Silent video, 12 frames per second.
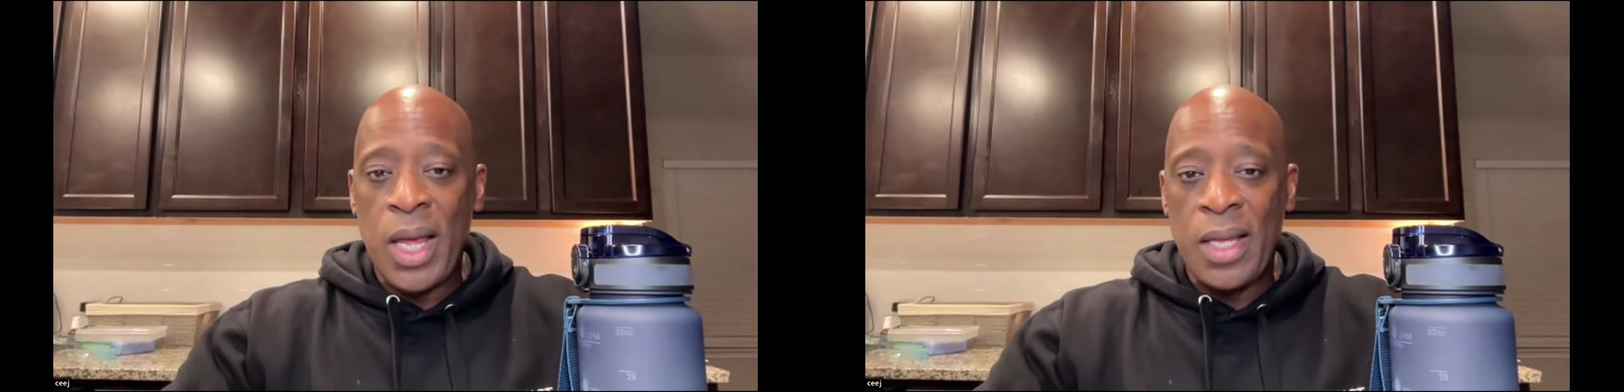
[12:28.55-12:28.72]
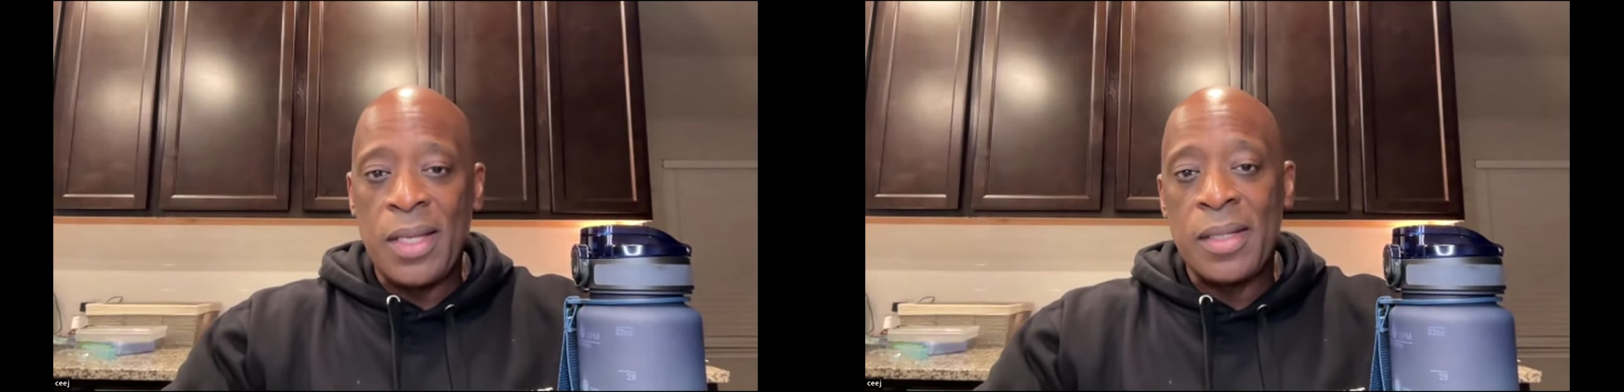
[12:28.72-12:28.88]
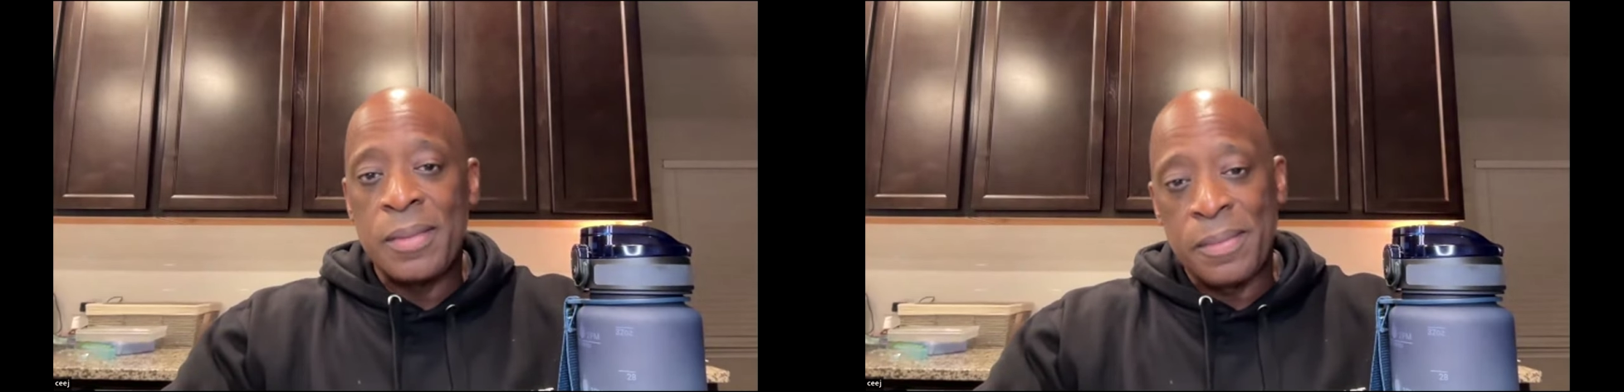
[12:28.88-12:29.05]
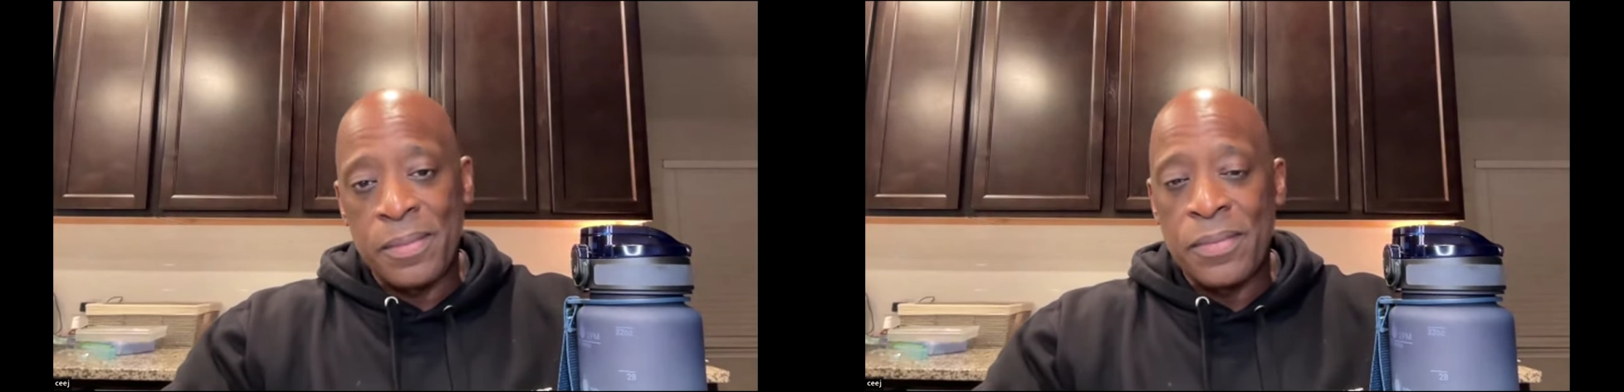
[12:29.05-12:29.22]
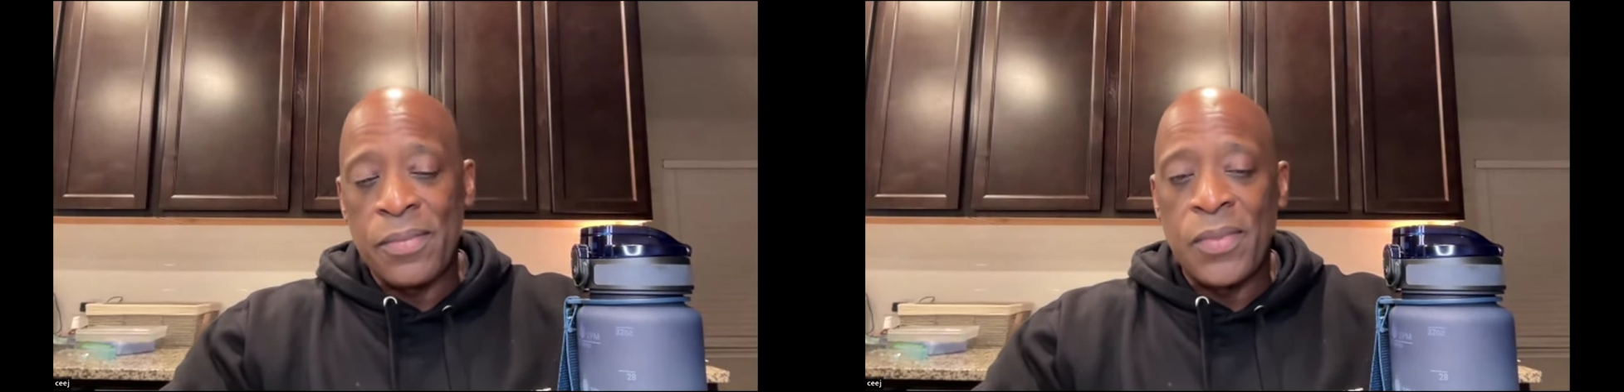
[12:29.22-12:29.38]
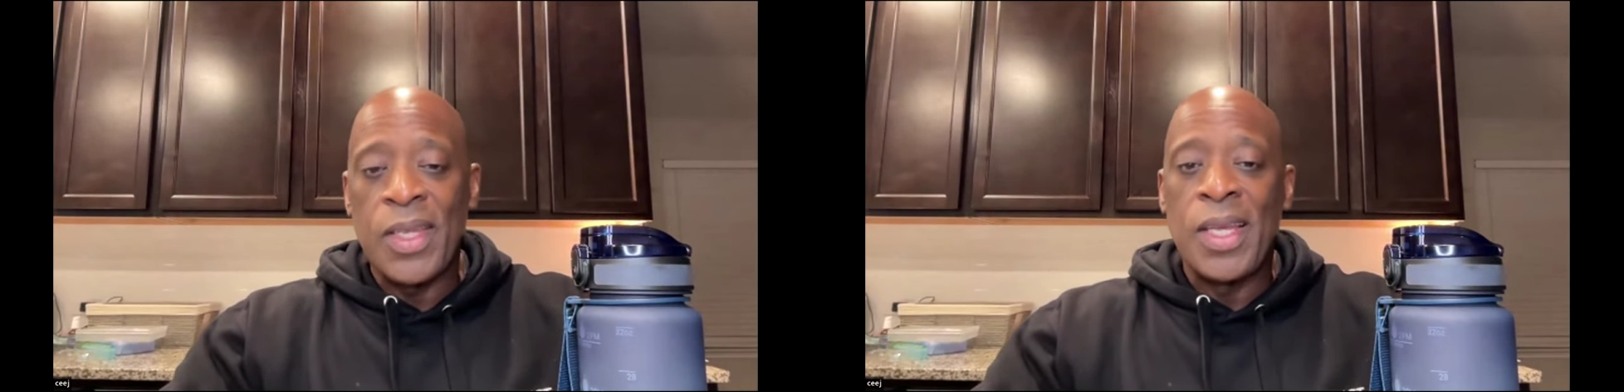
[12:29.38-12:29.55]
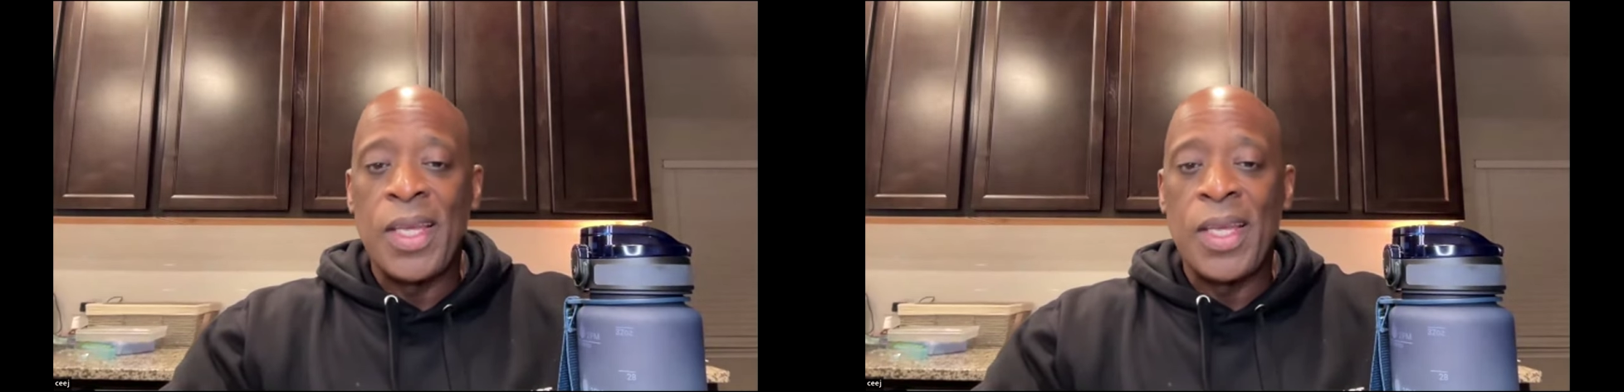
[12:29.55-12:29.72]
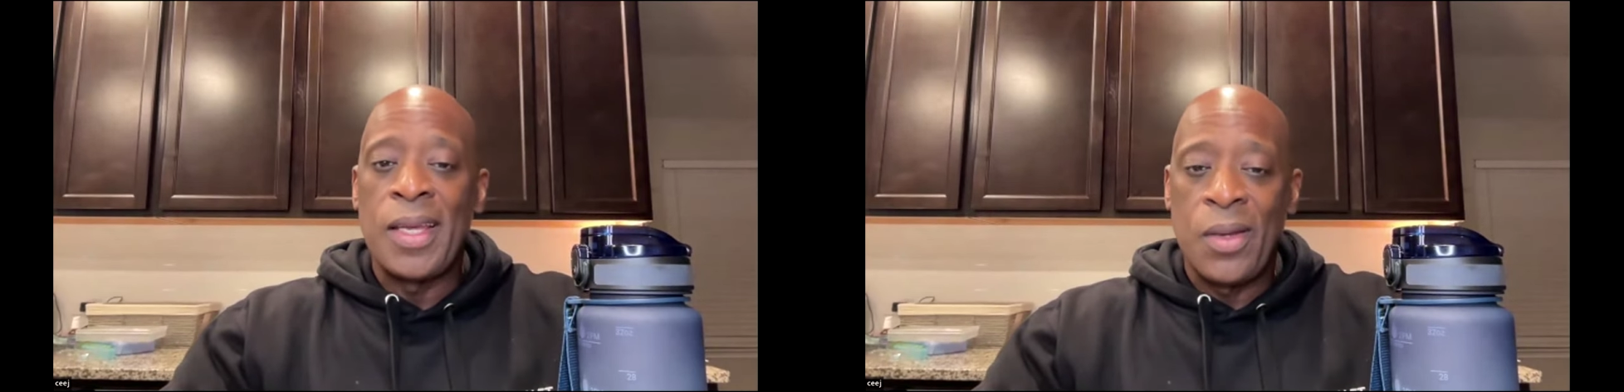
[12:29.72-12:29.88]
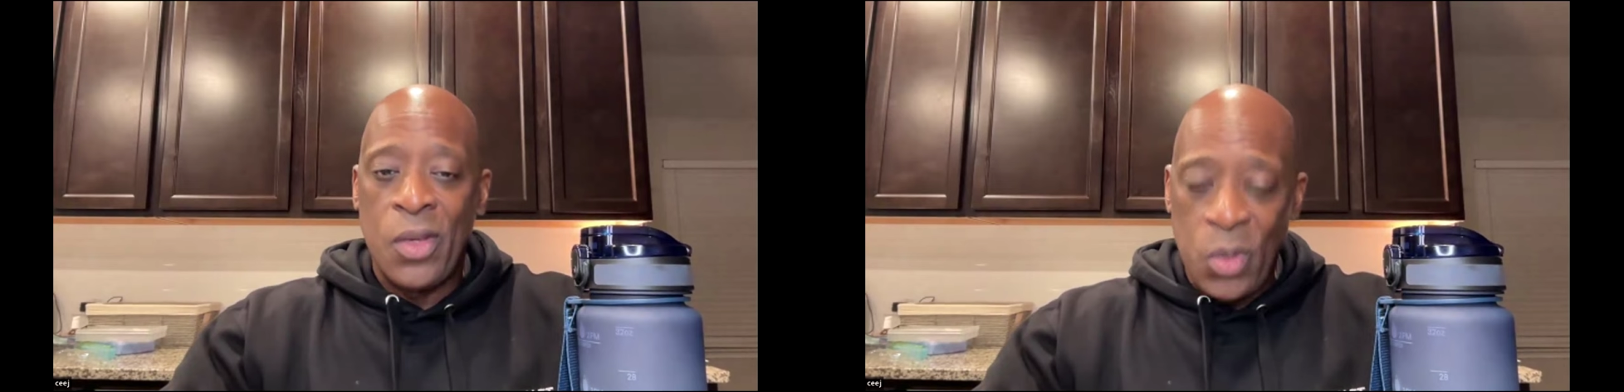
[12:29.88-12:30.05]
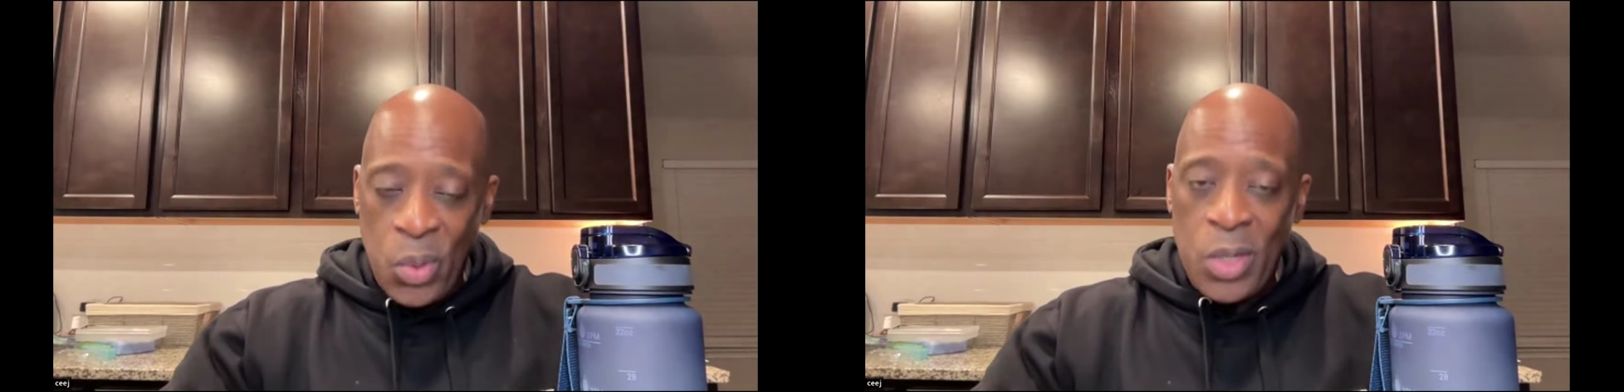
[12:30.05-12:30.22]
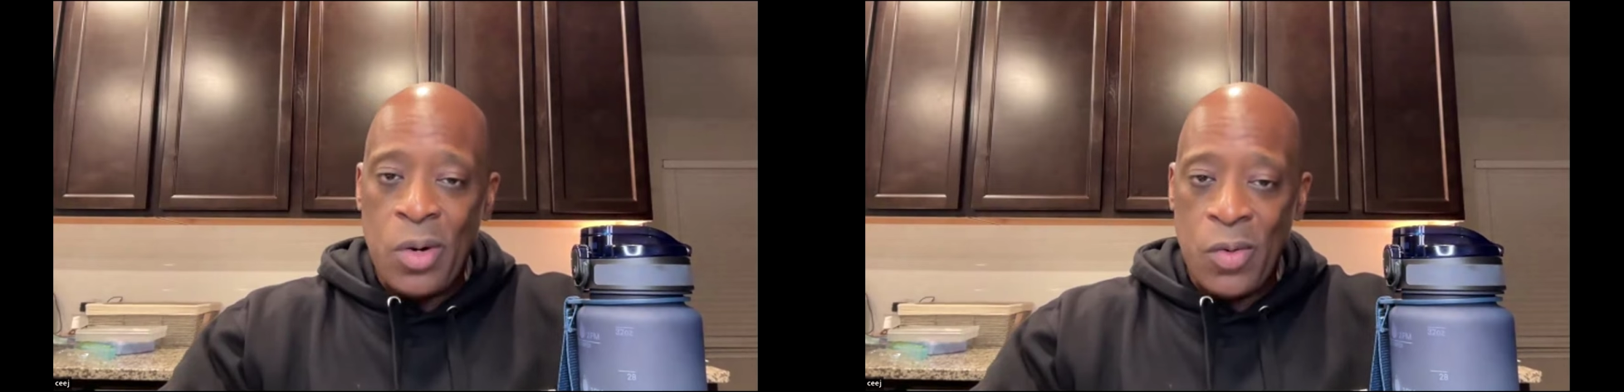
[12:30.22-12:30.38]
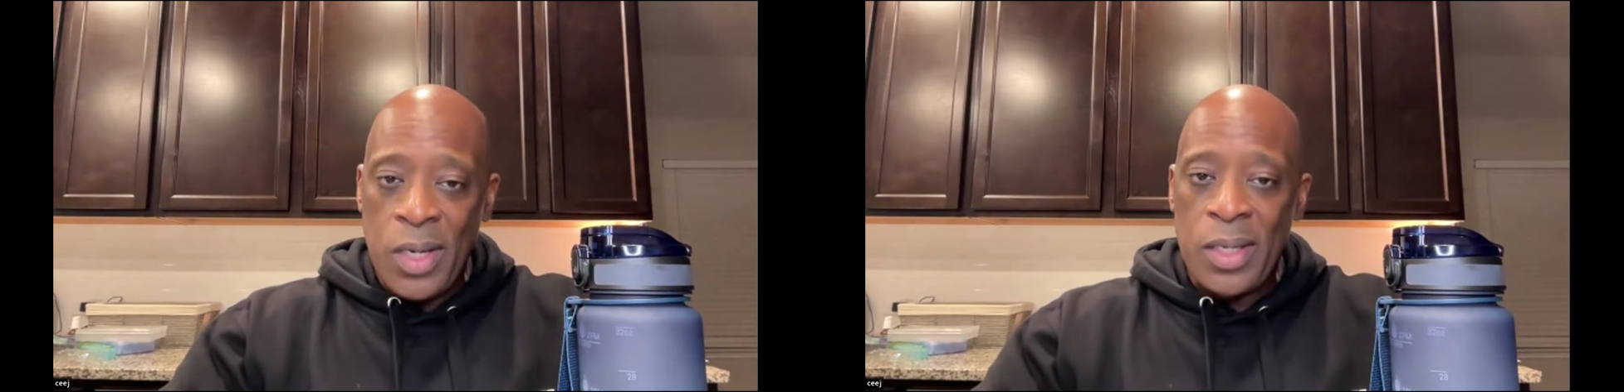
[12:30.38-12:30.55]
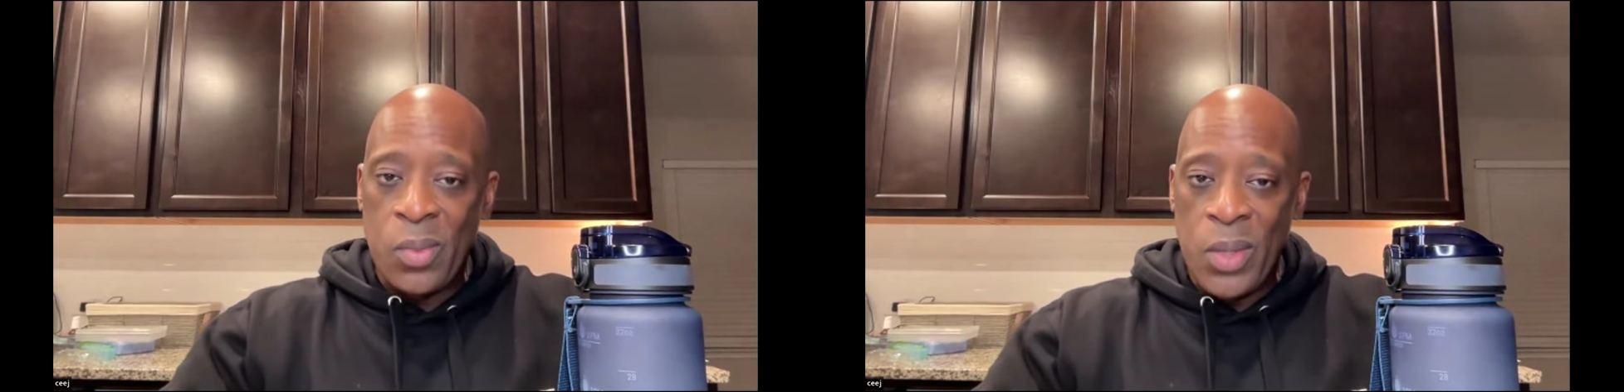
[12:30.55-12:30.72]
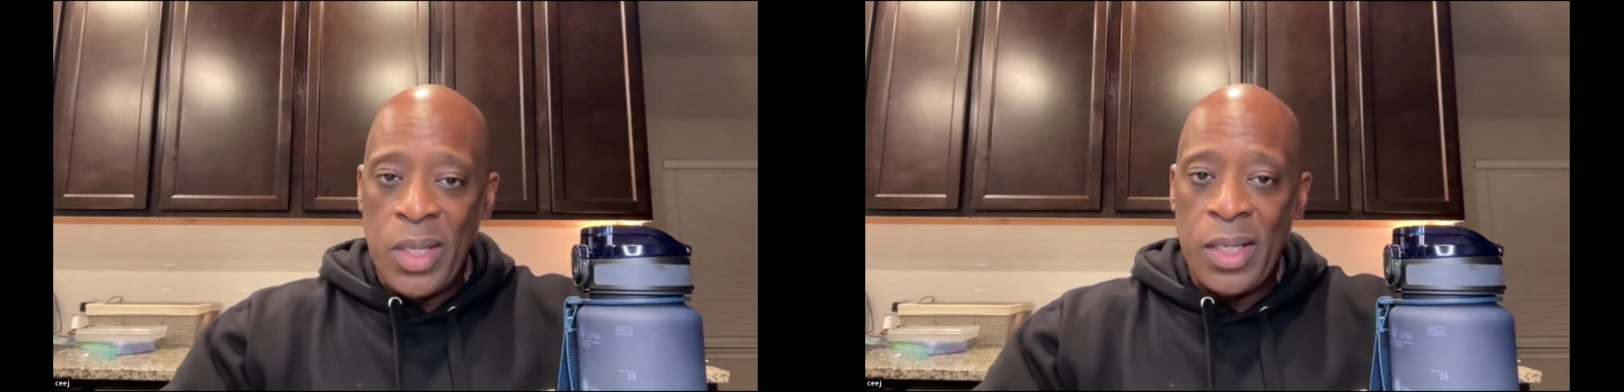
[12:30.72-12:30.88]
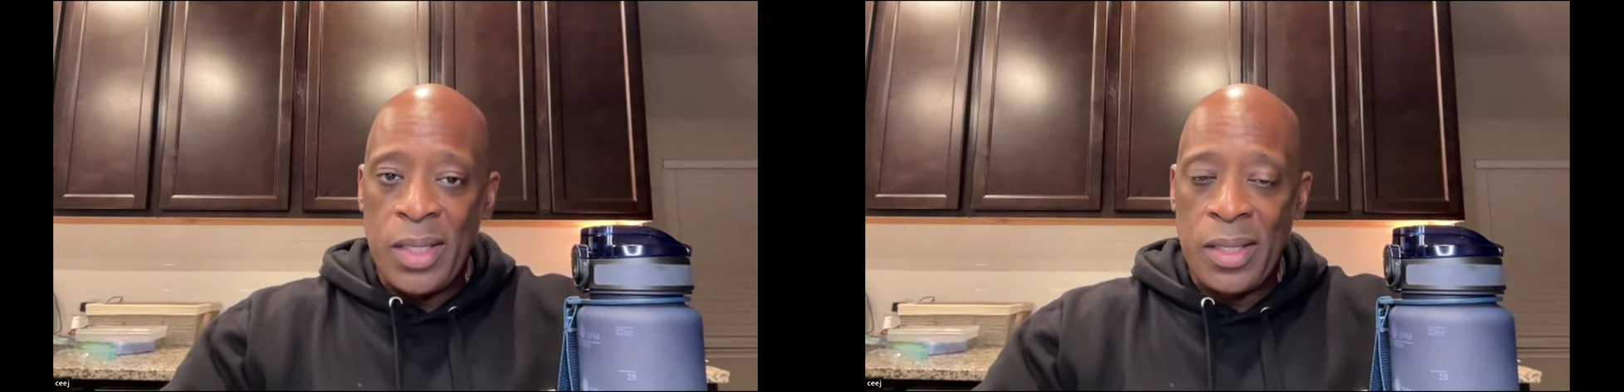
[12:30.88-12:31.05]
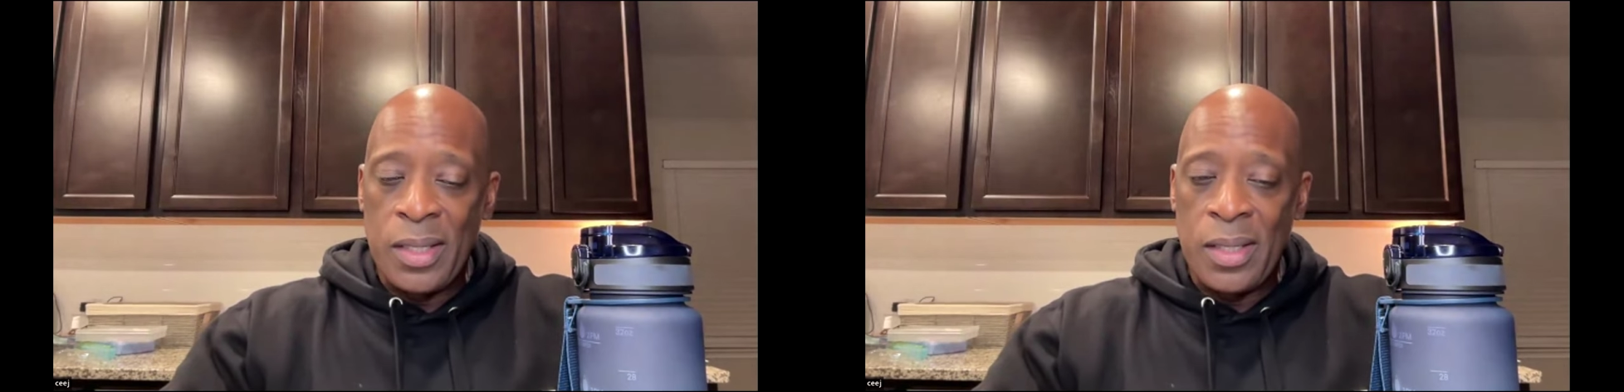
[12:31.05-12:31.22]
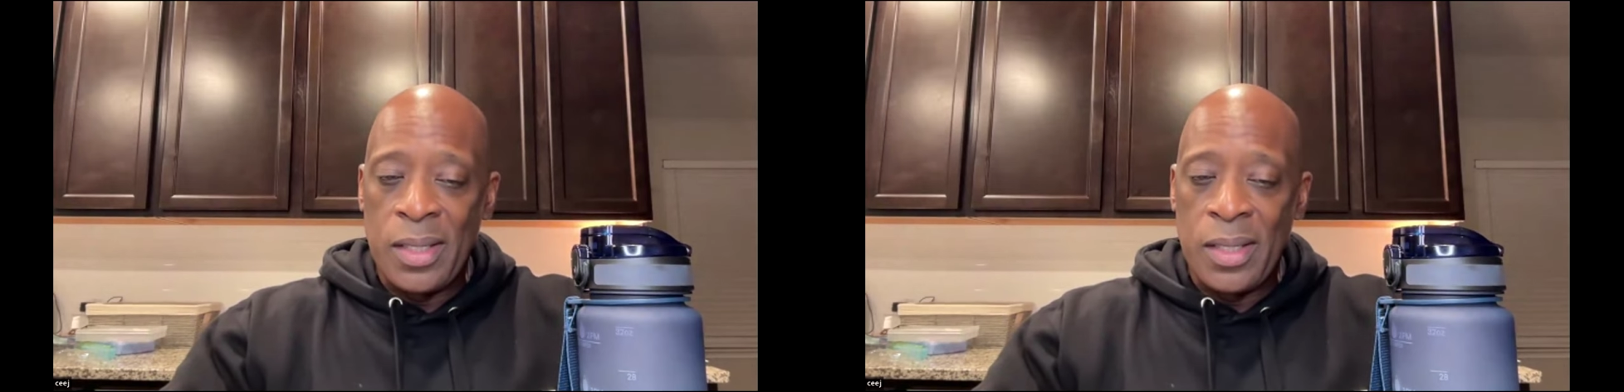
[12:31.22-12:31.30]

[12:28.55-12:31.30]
and I, we're already winning.